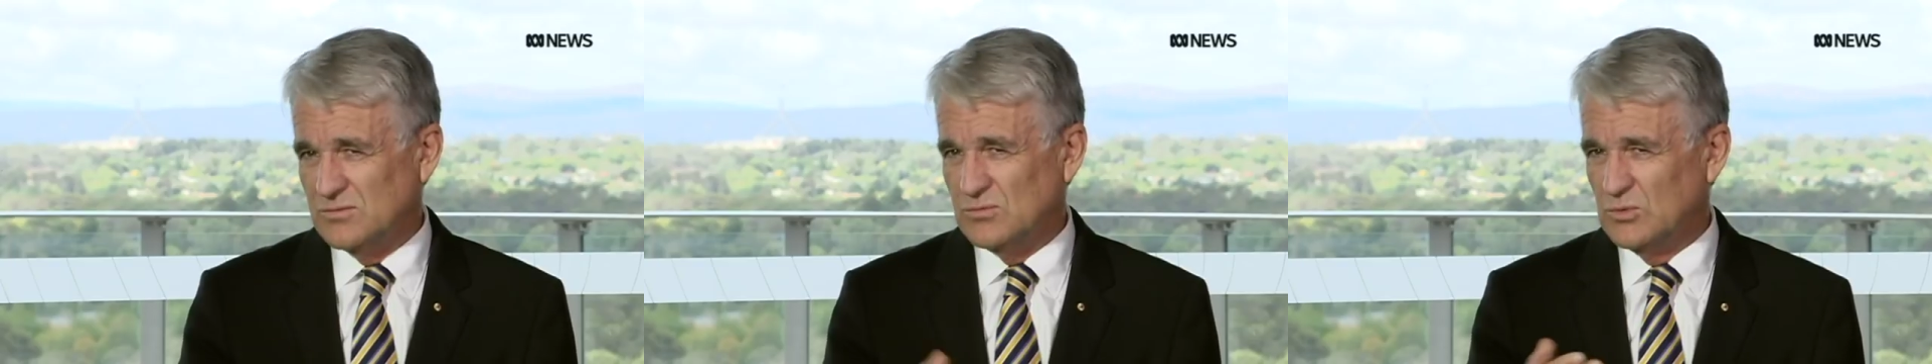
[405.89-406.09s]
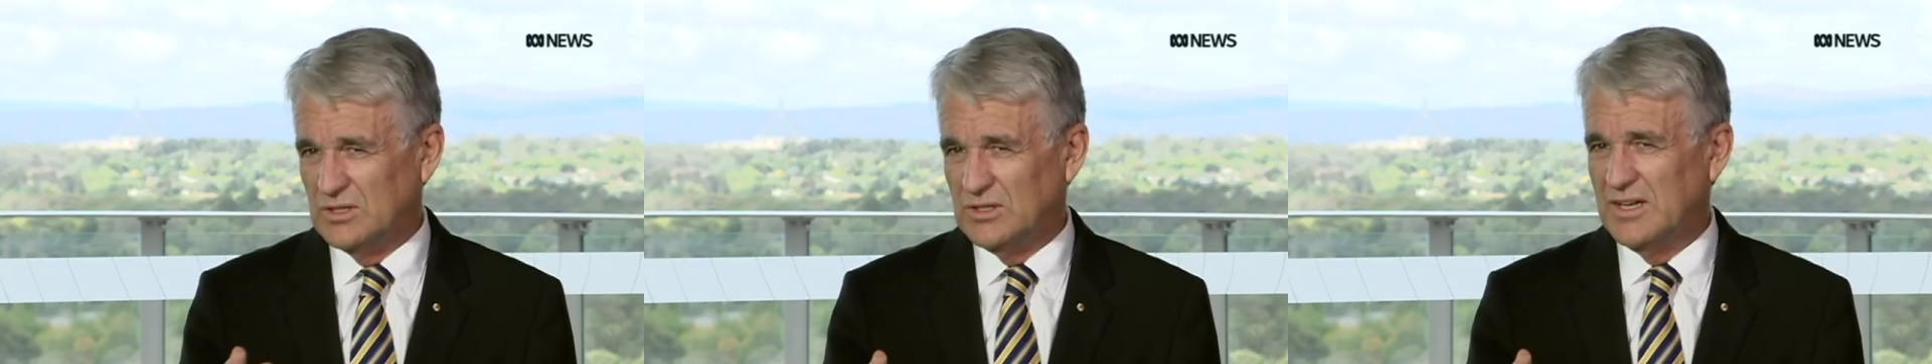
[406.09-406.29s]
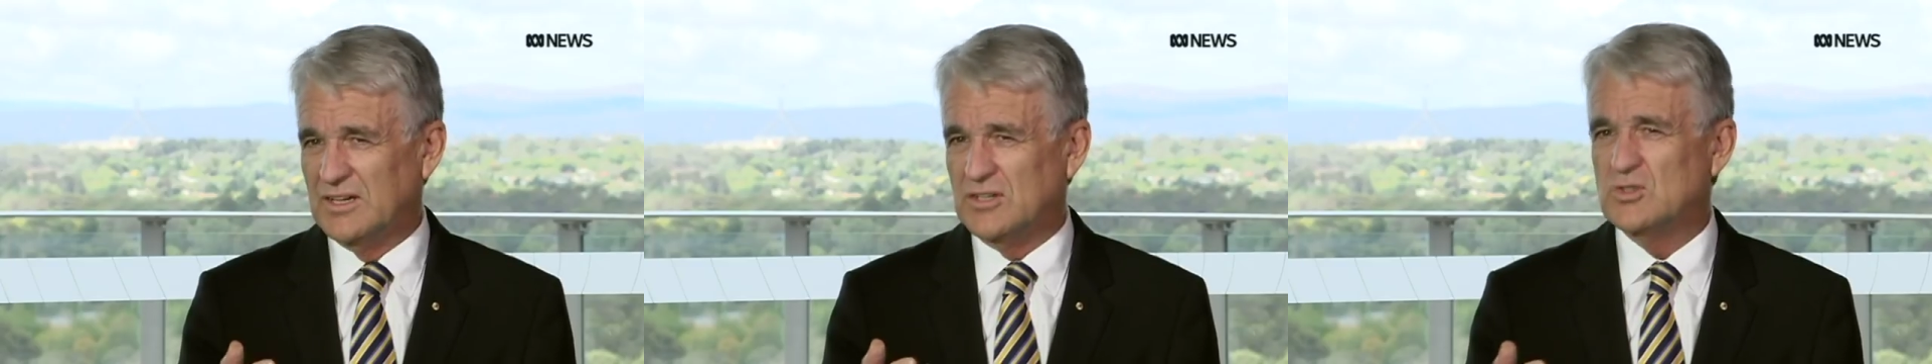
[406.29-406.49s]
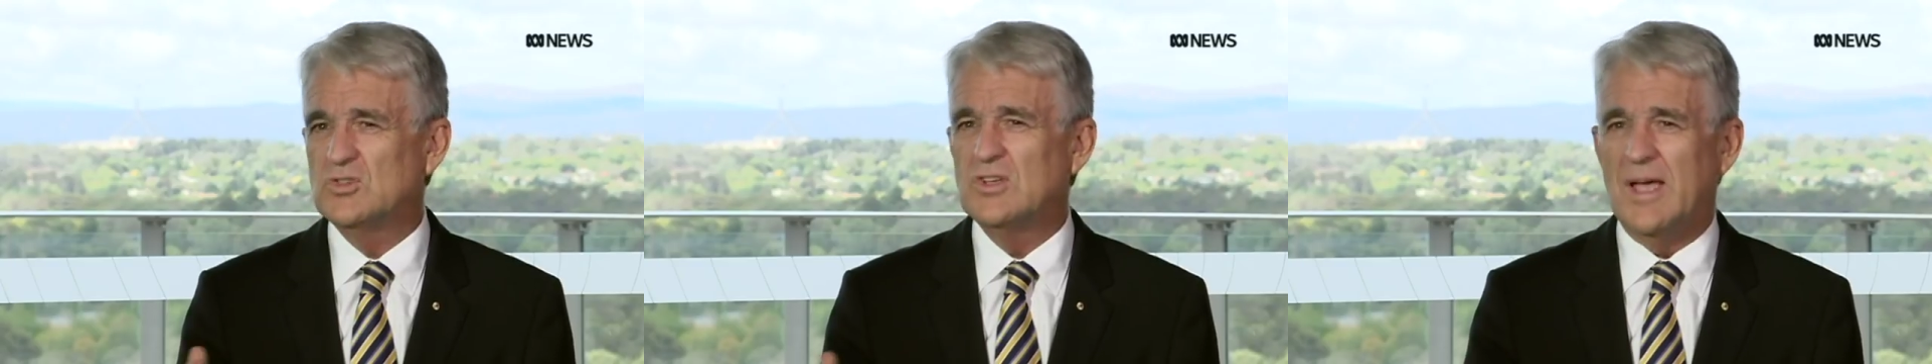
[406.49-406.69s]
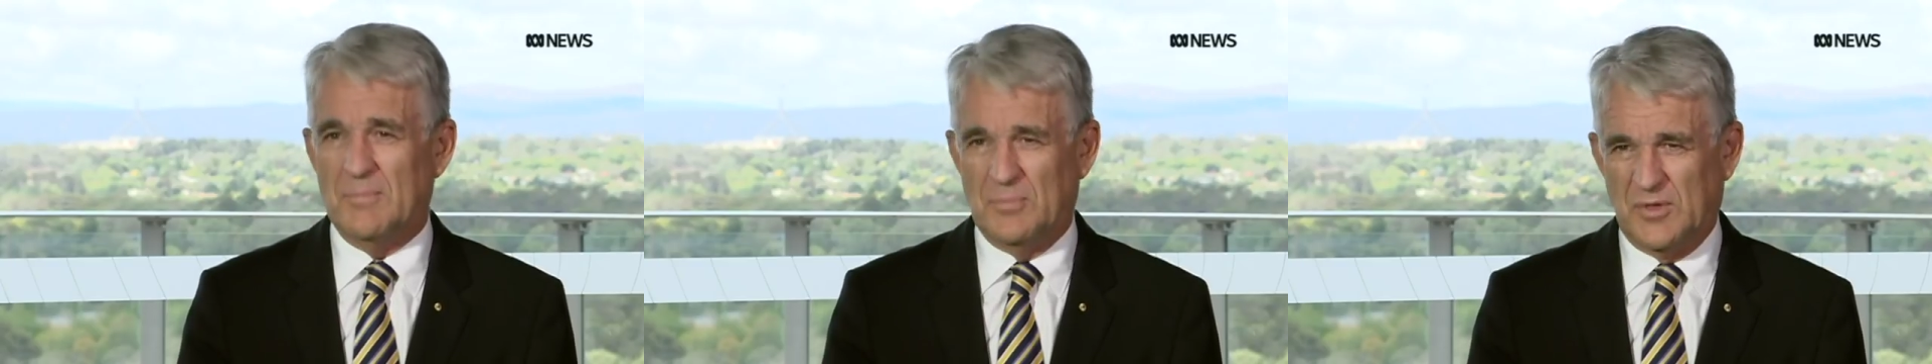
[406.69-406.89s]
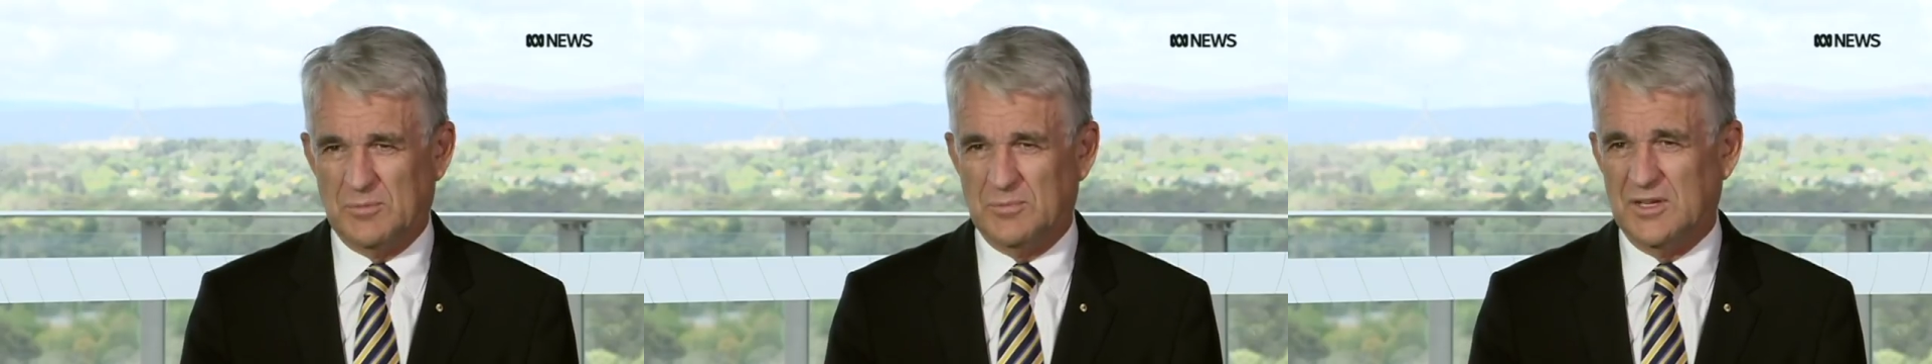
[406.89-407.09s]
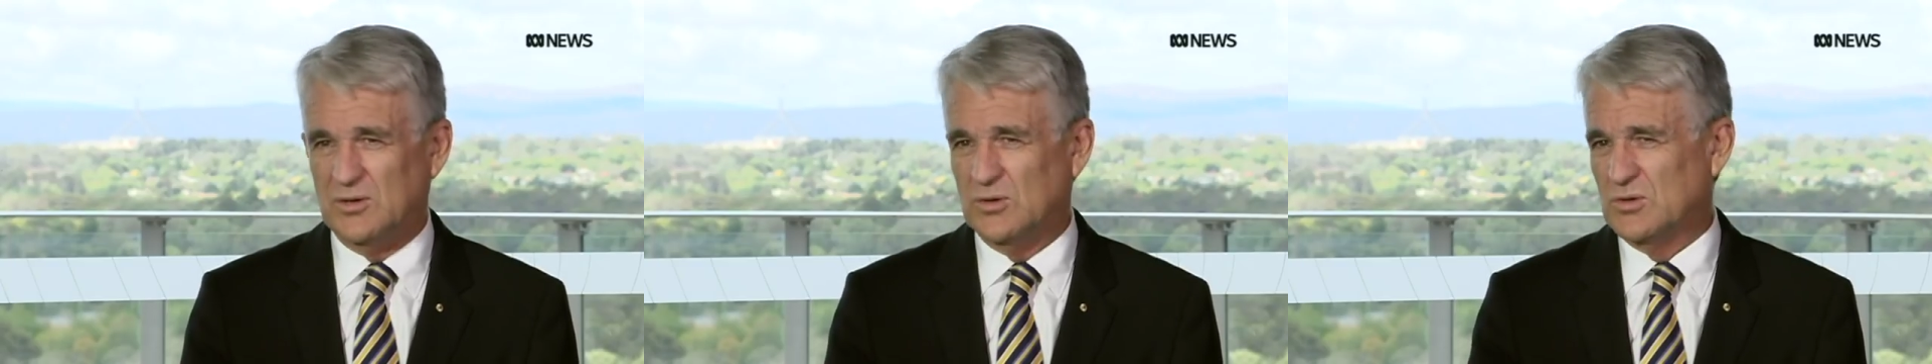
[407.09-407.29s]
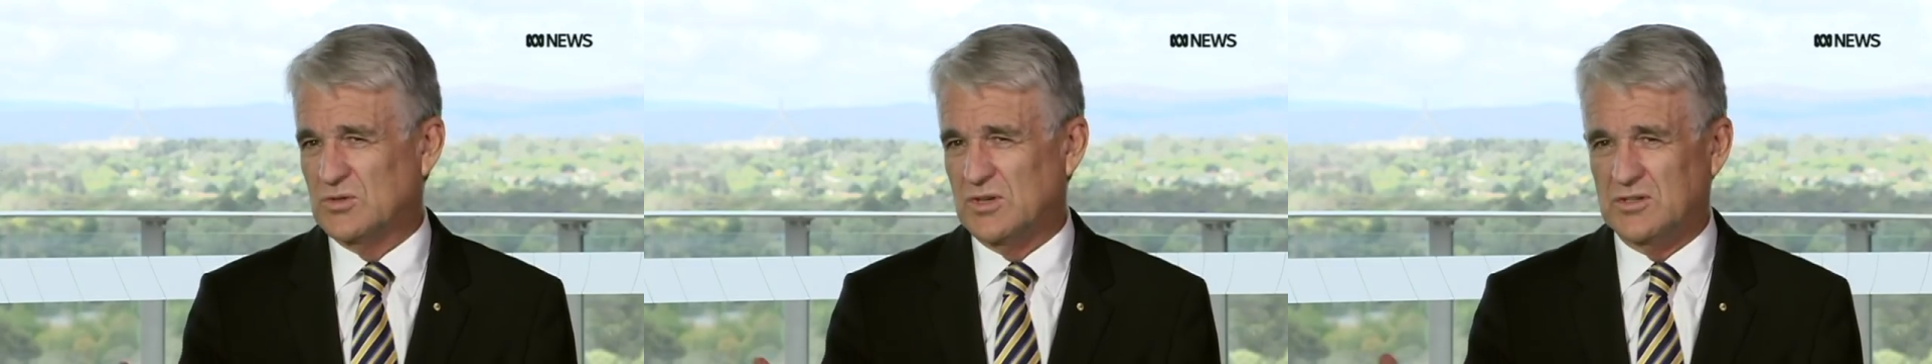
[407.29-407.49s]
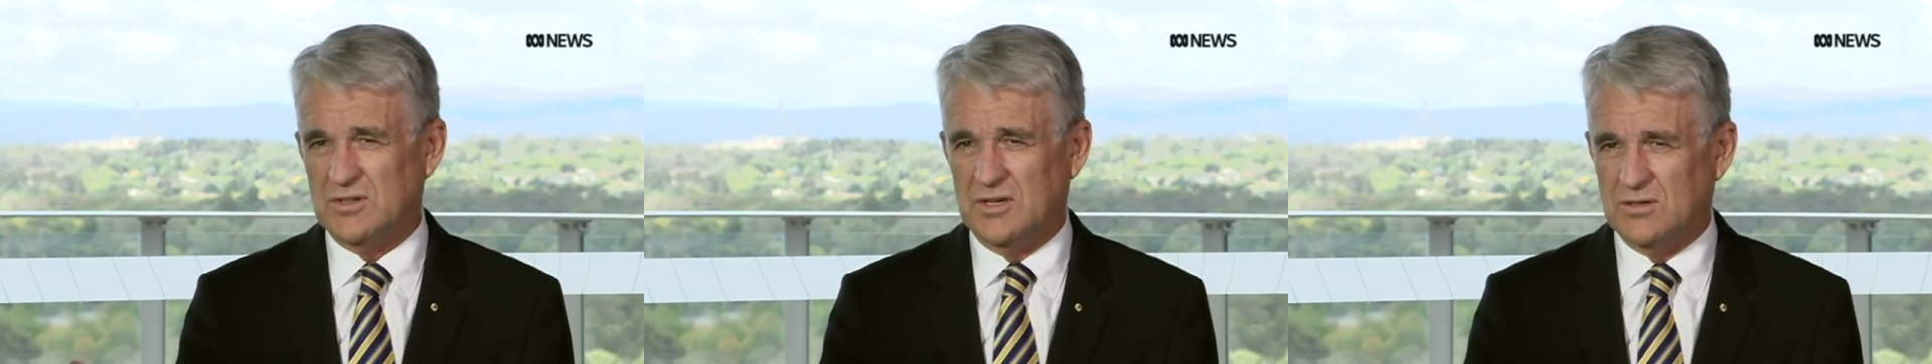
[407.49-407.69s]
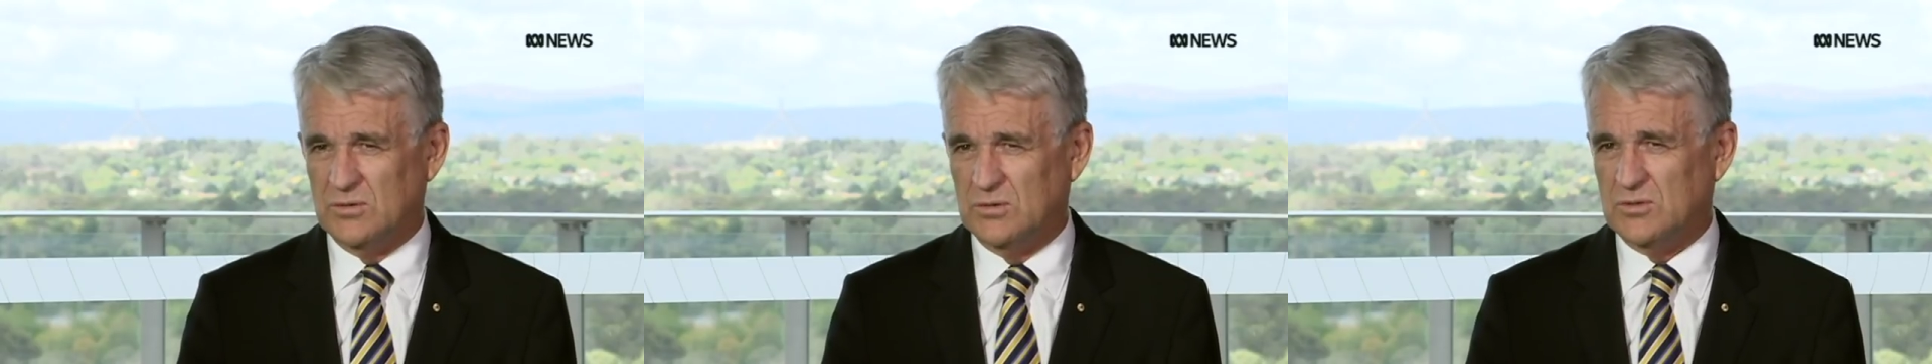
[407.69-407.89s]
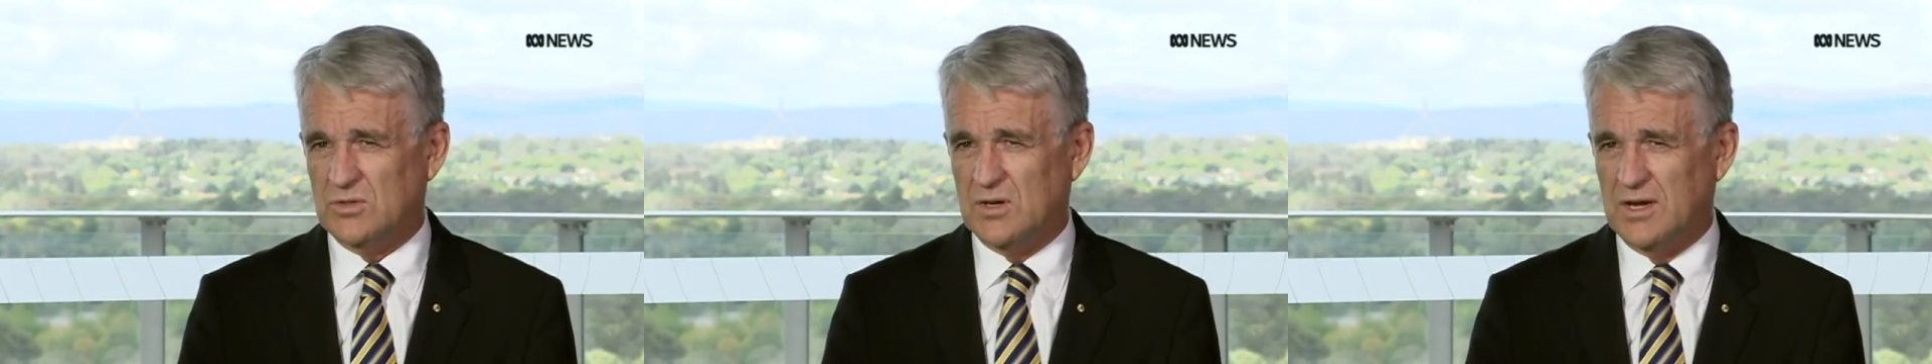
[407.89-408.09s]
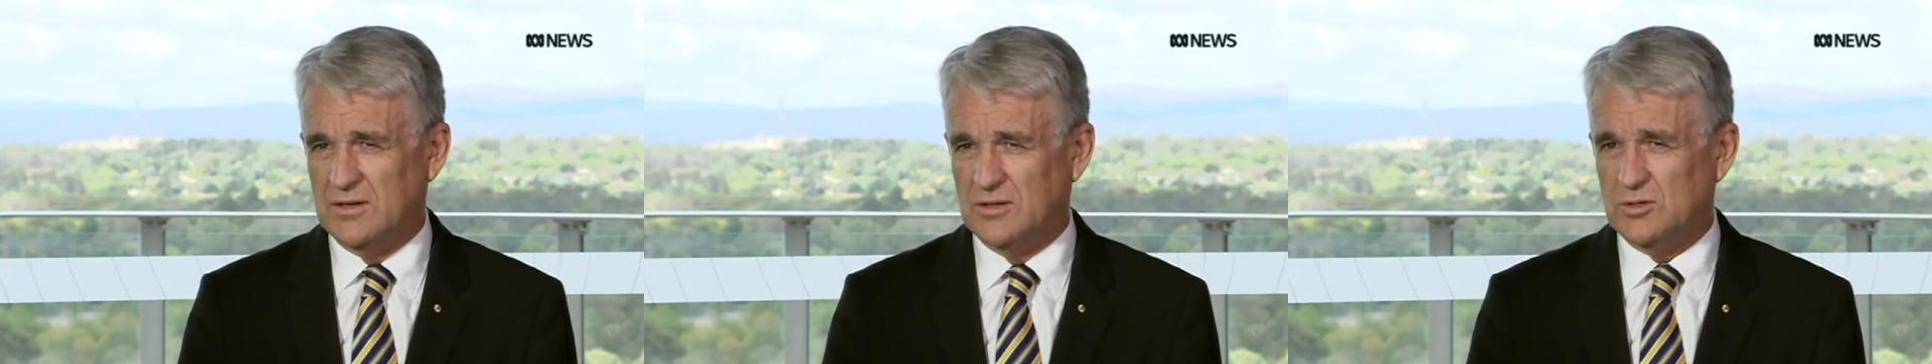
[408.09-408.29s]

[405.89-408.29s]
will exempt because they're so-called trade